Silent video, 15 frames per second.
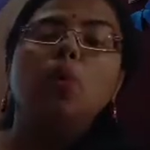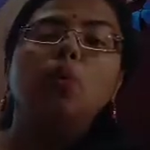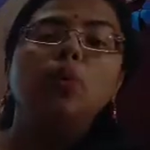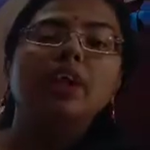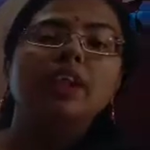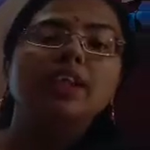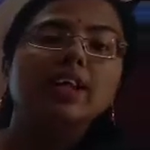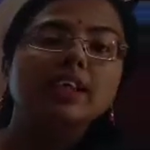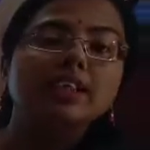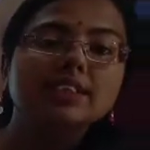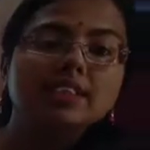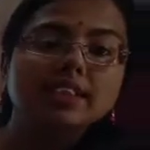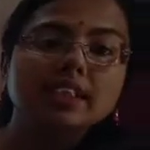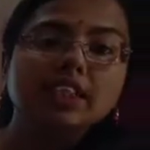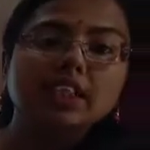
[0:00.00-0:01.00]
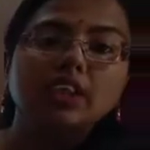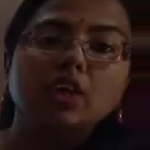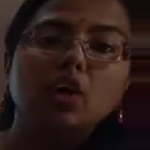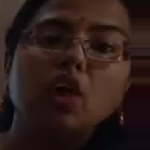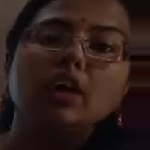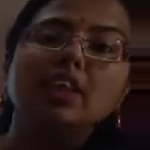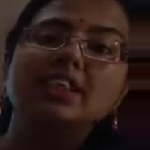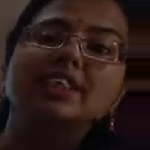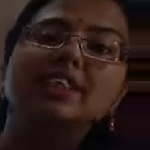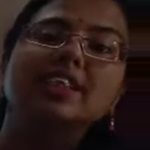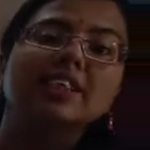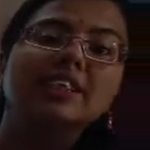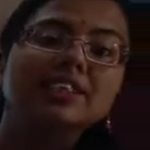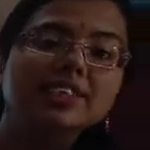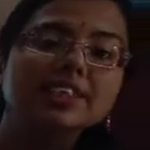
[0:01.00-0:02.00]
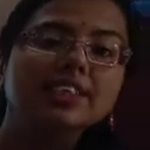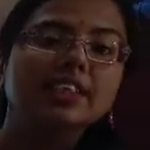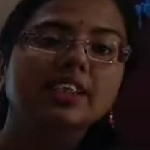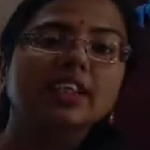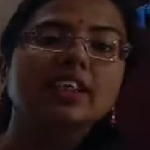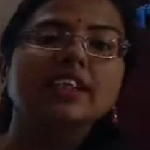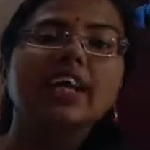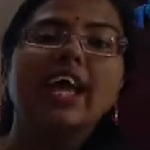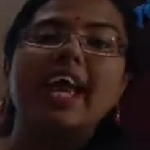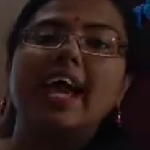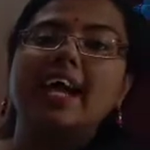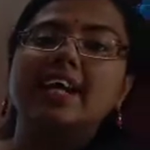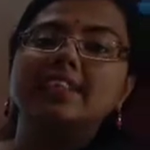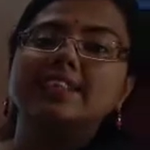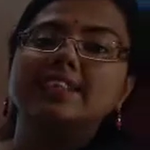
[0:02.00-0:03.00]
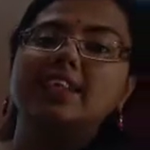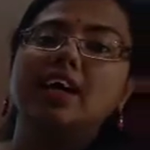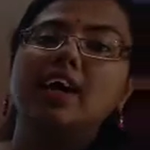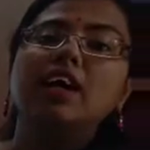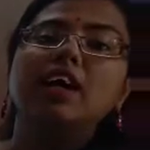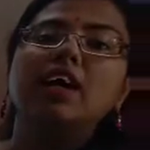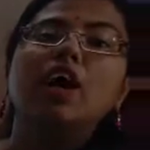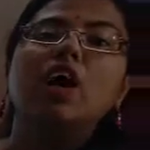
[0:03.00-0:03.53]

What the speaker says: will consider or is considered as the